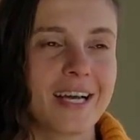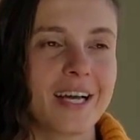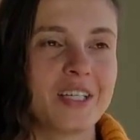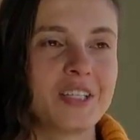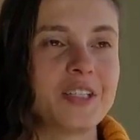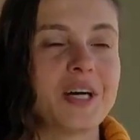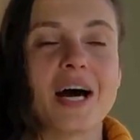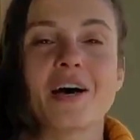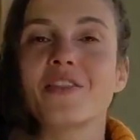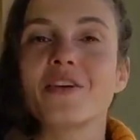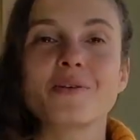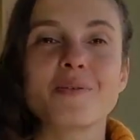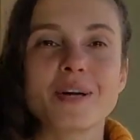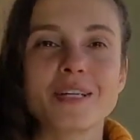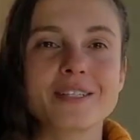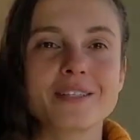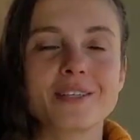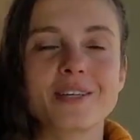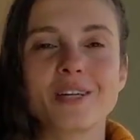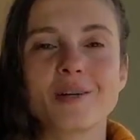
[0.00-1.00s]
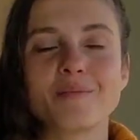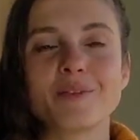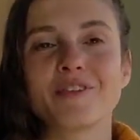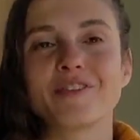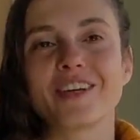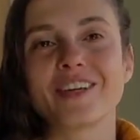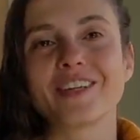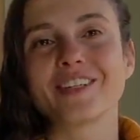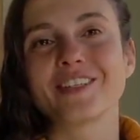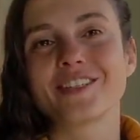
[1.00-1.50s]
Otherwise, they're gonna be
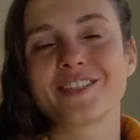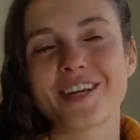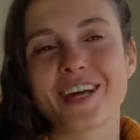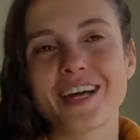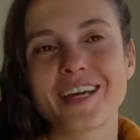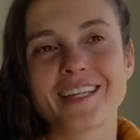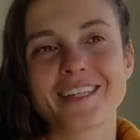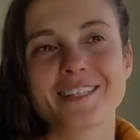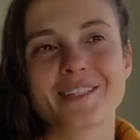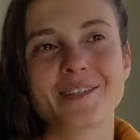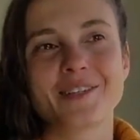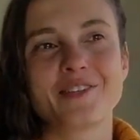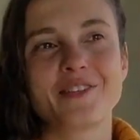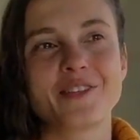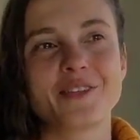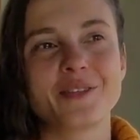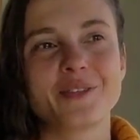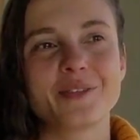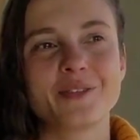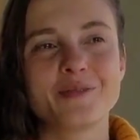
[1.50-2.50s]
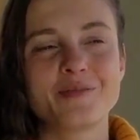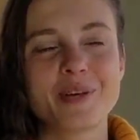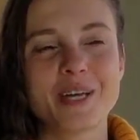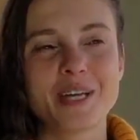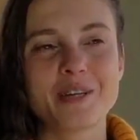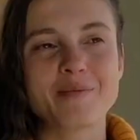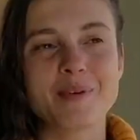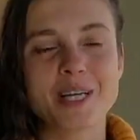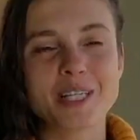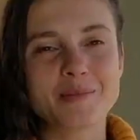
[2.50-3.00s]
very dry. So if you
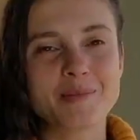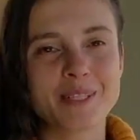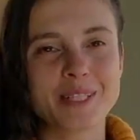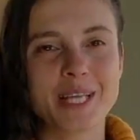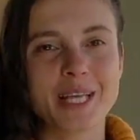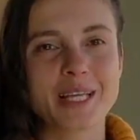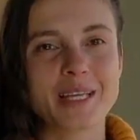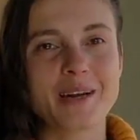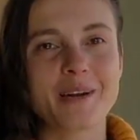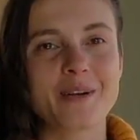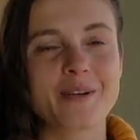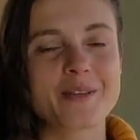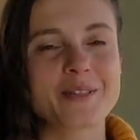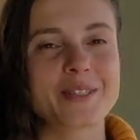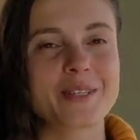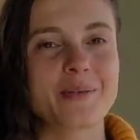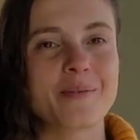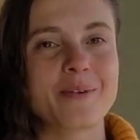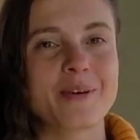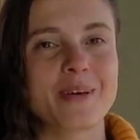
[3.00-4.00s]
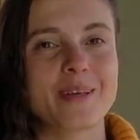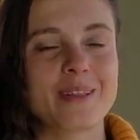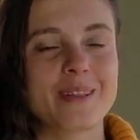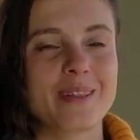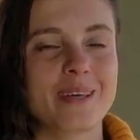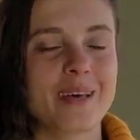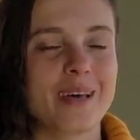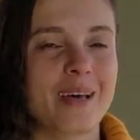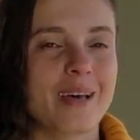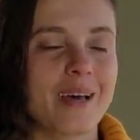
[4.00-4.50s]
make mashed potatoes
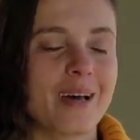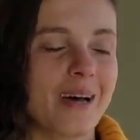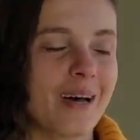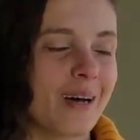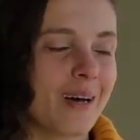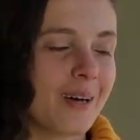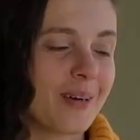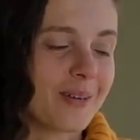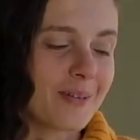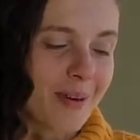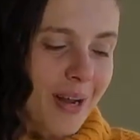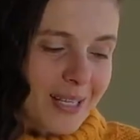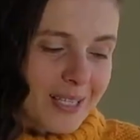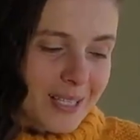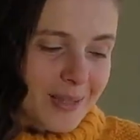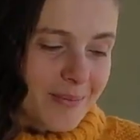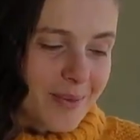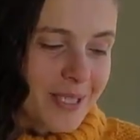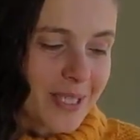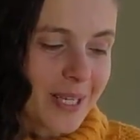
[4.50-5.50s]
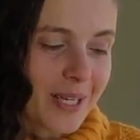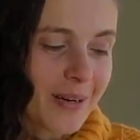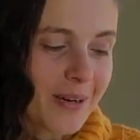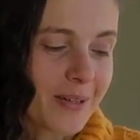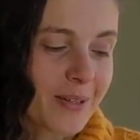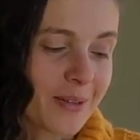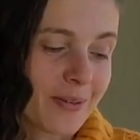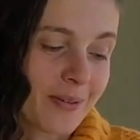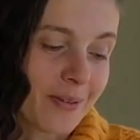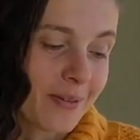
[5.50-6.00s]
with russet
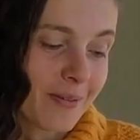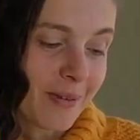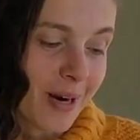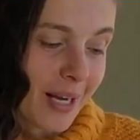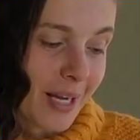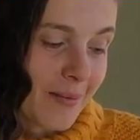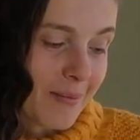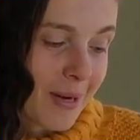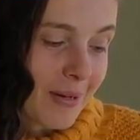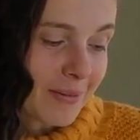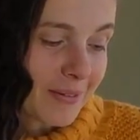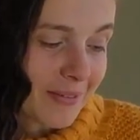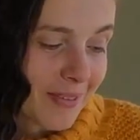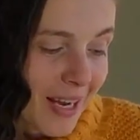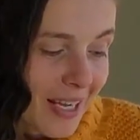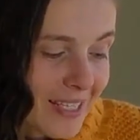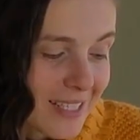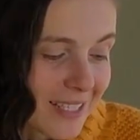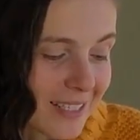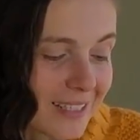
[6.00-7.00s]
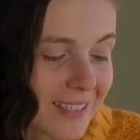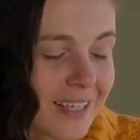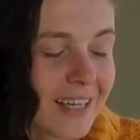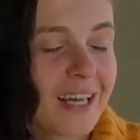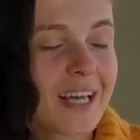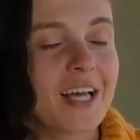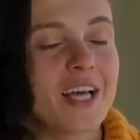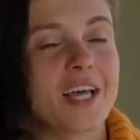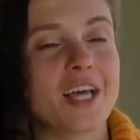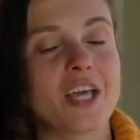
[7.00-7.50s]
potatoes or Rocky Mountain Russet,
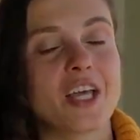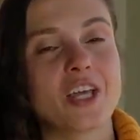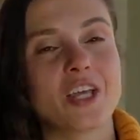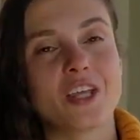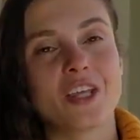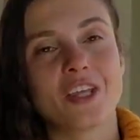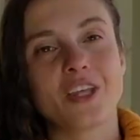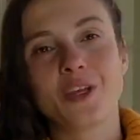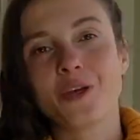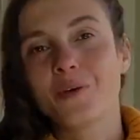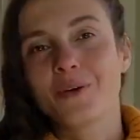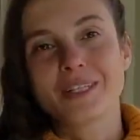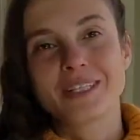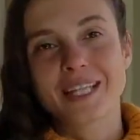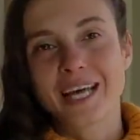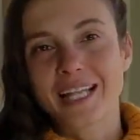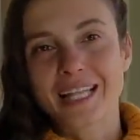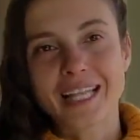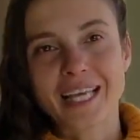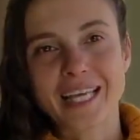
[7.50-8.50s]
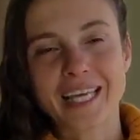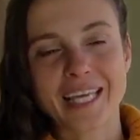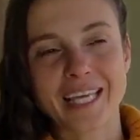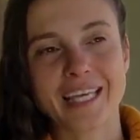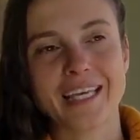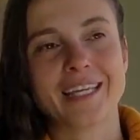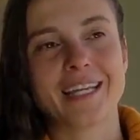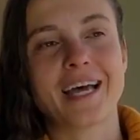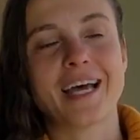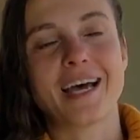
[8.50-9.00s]
you will not like
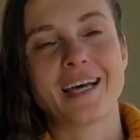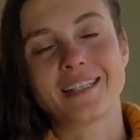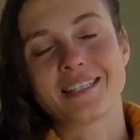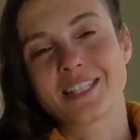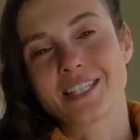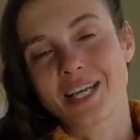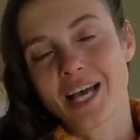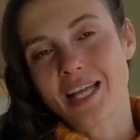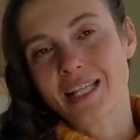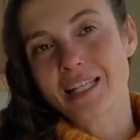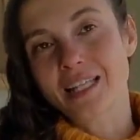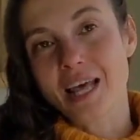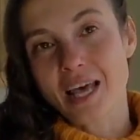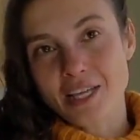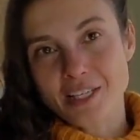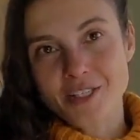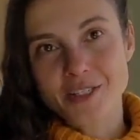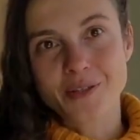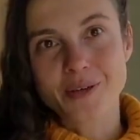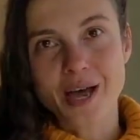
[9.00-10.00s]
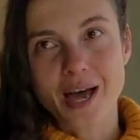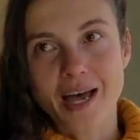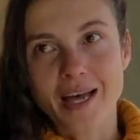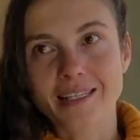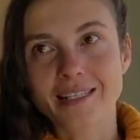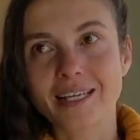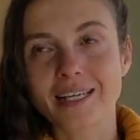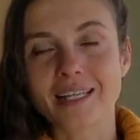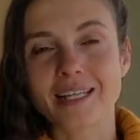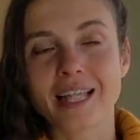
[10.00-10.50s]
it unless you
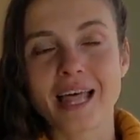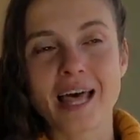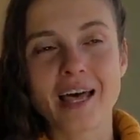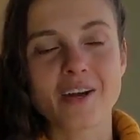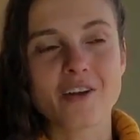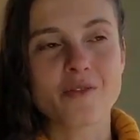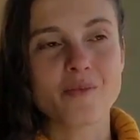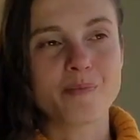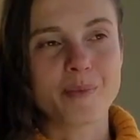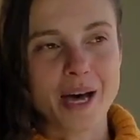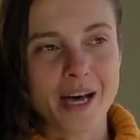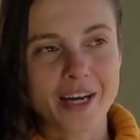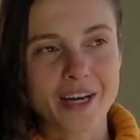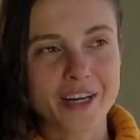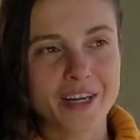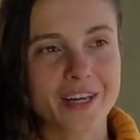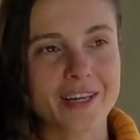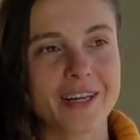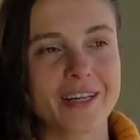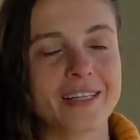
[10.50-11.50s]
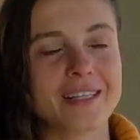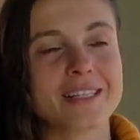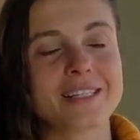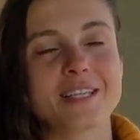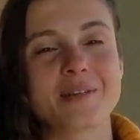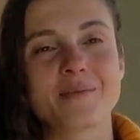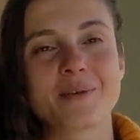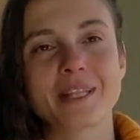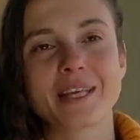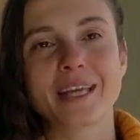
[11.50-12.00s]
add a lot of butter. And the
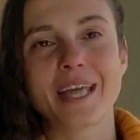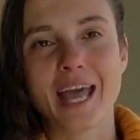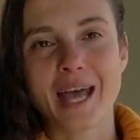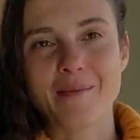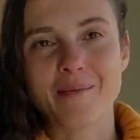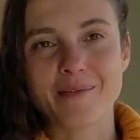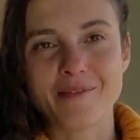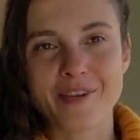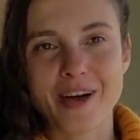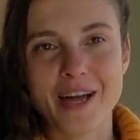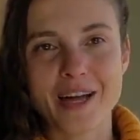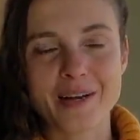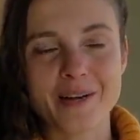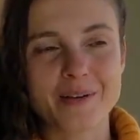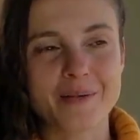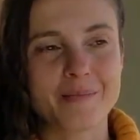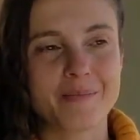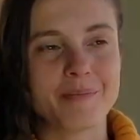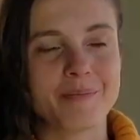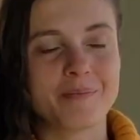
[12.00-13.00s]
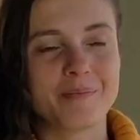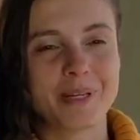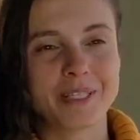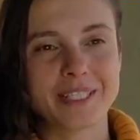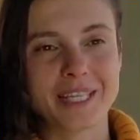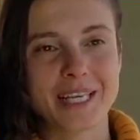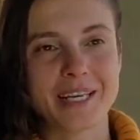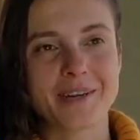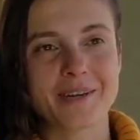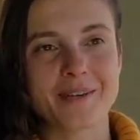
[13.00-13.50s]
same with the campfire
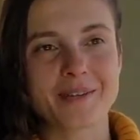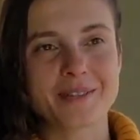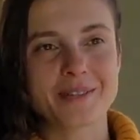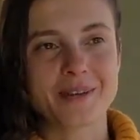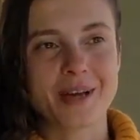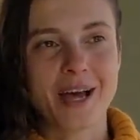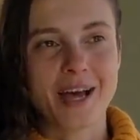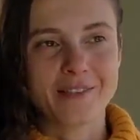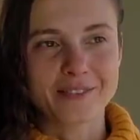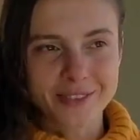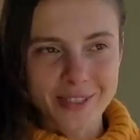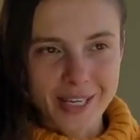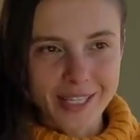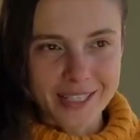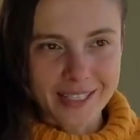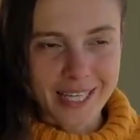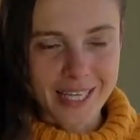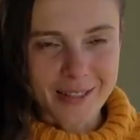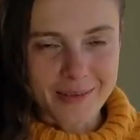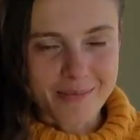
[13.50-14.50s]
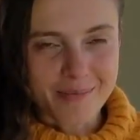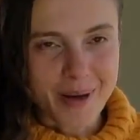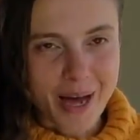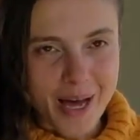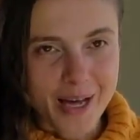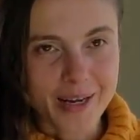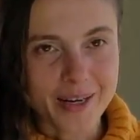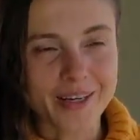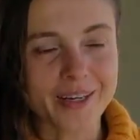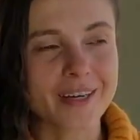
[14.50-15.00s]
potatoes. You have to add that
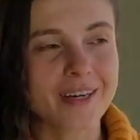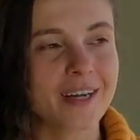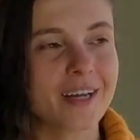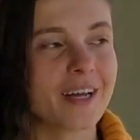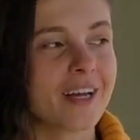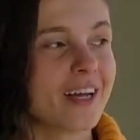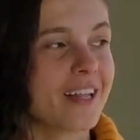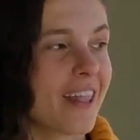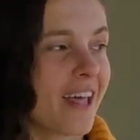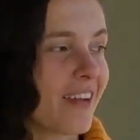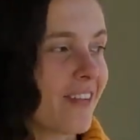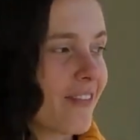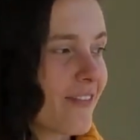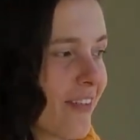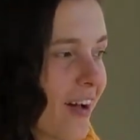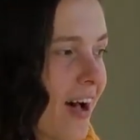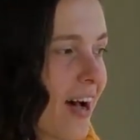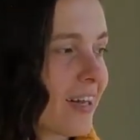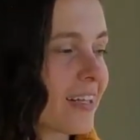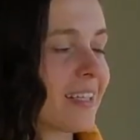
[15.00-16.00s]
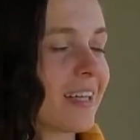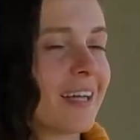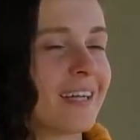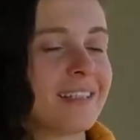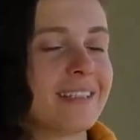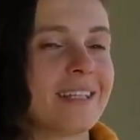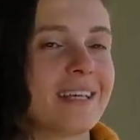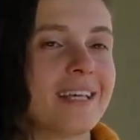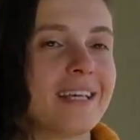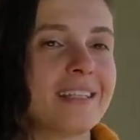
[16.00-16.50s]
butter, that fat,
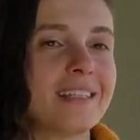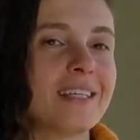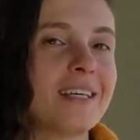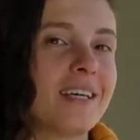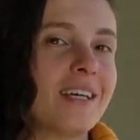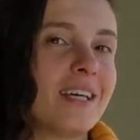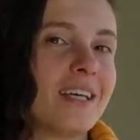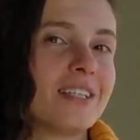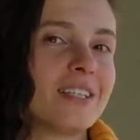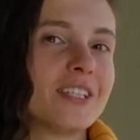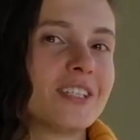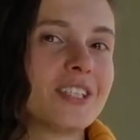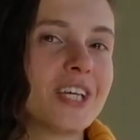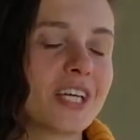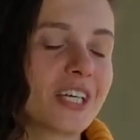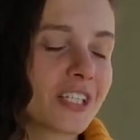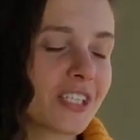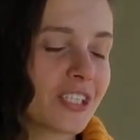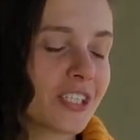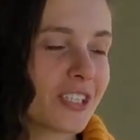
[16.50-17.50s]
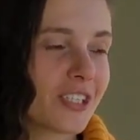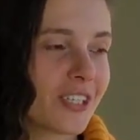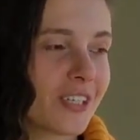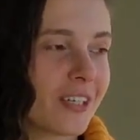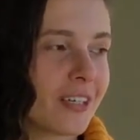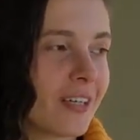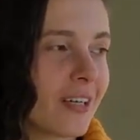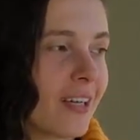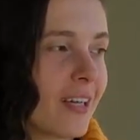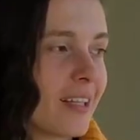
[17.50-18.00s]
and then the
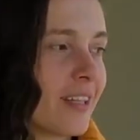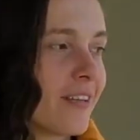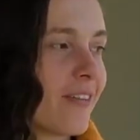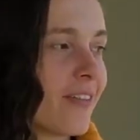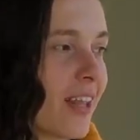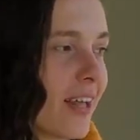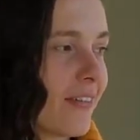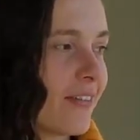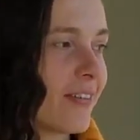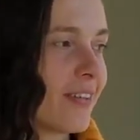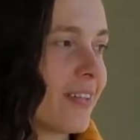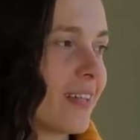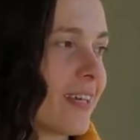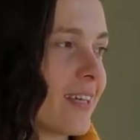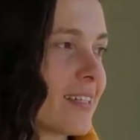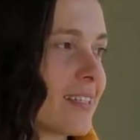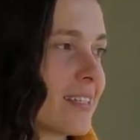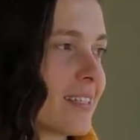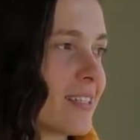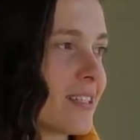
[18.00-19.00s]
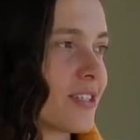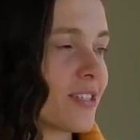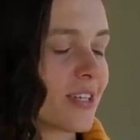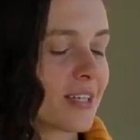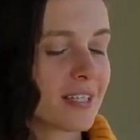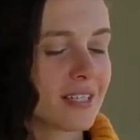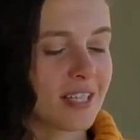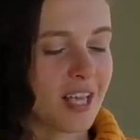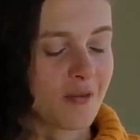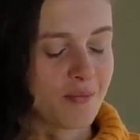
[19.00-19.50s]
texture, the fluffiness is
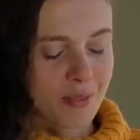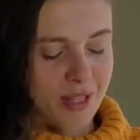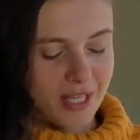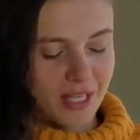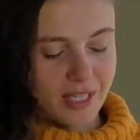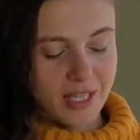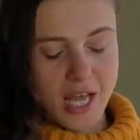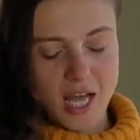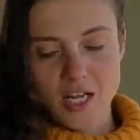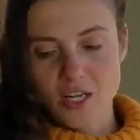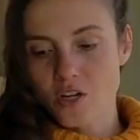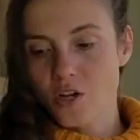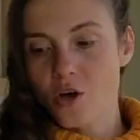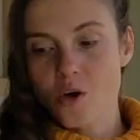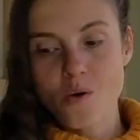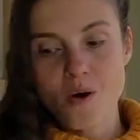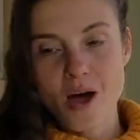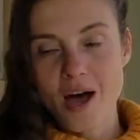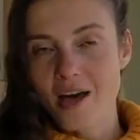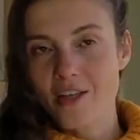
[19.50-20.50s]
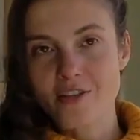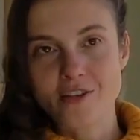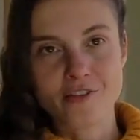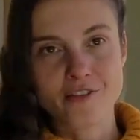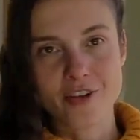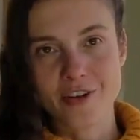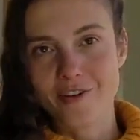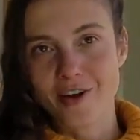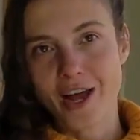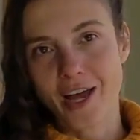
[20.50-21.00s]
just something that no other
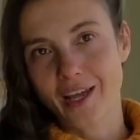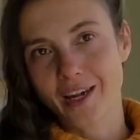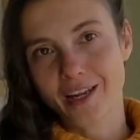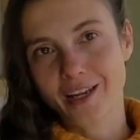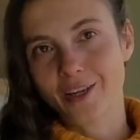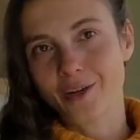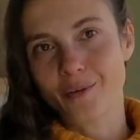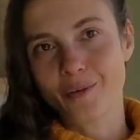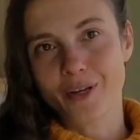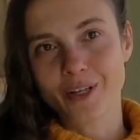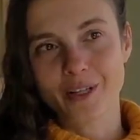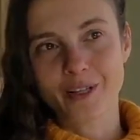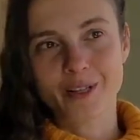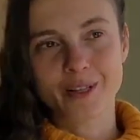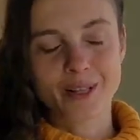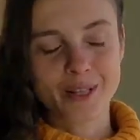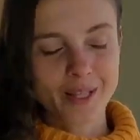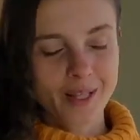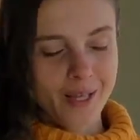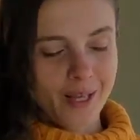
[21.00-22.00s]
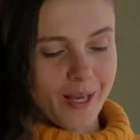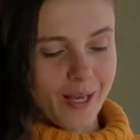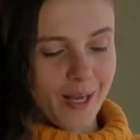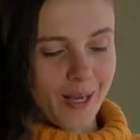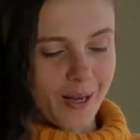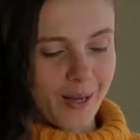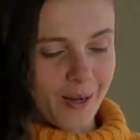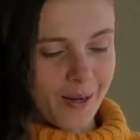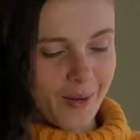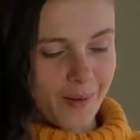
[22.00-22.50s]
variety will
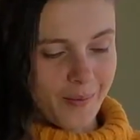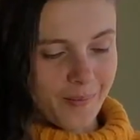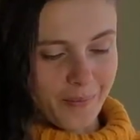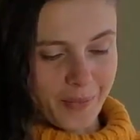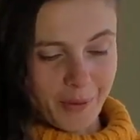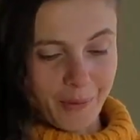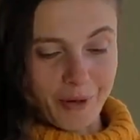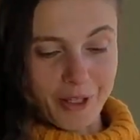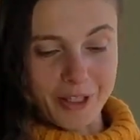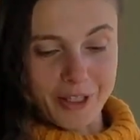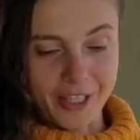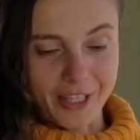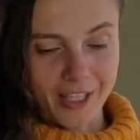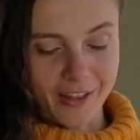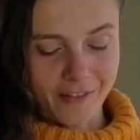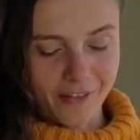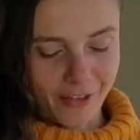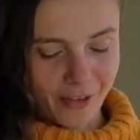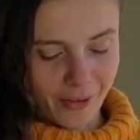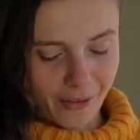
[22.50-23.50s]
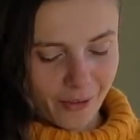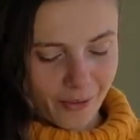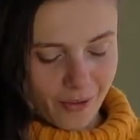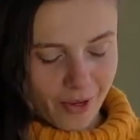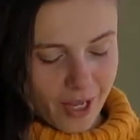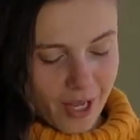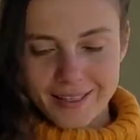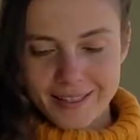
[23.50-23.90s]
give you.